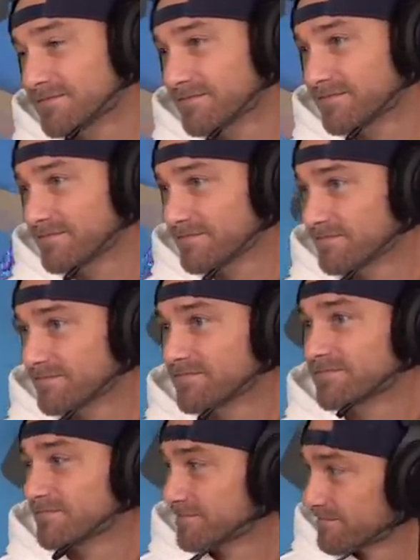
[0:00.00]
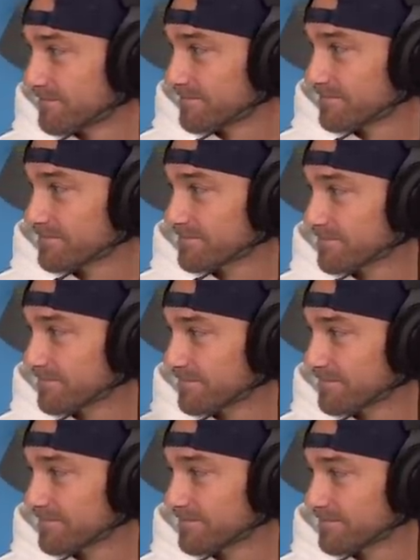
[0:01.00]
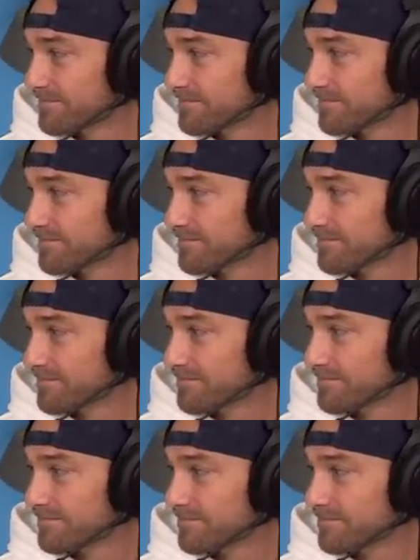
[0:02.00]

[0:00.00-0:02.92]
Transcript: No words are spoken by the person on screen.